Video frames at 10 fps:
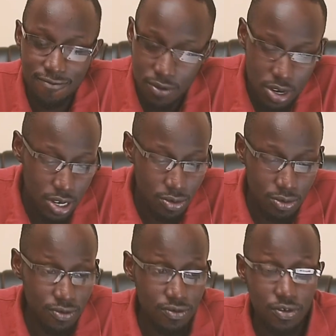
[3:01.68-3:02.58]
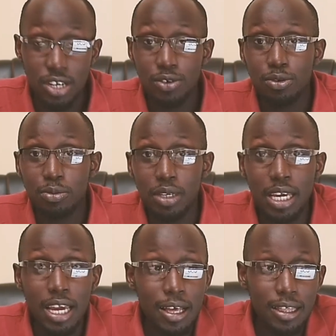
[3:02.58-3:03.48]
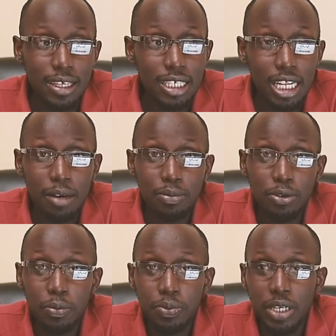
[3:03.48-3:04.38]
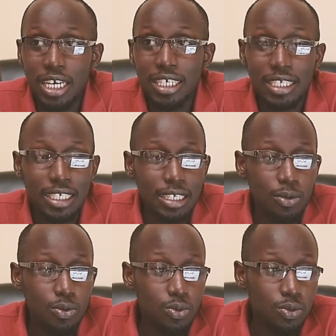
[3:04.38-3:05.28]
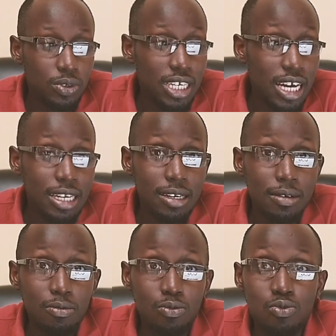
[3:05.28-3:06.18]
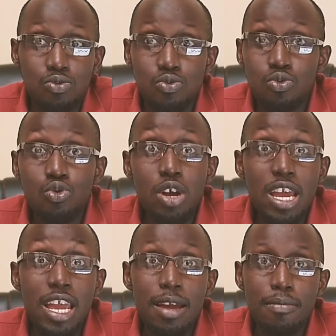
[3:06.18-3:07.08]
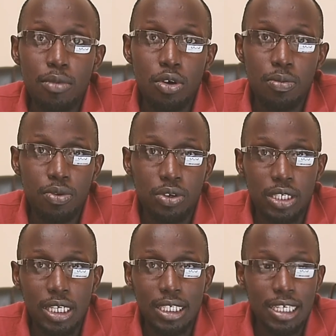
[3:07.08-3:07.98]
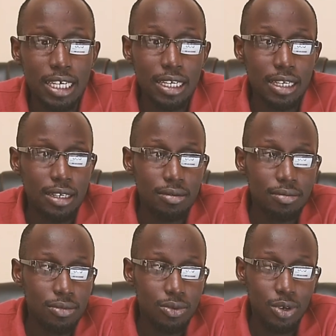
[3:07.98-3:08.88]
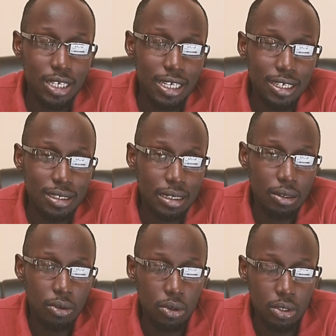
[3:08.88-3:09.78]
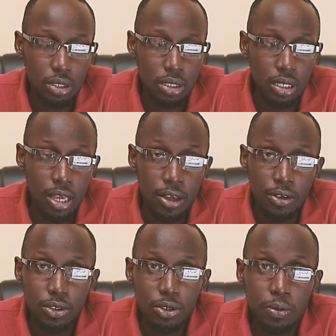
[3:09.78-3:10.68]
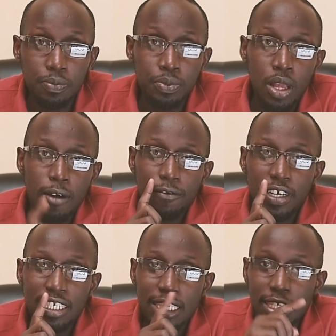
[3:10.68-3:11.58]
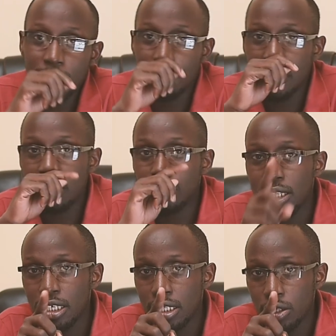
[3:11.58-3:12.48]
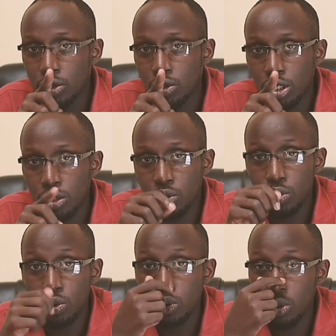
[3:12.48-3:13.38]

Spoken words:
really good friend to me. This laptop has done way more projects than what it actually costs. So first things first, one thing that you need to do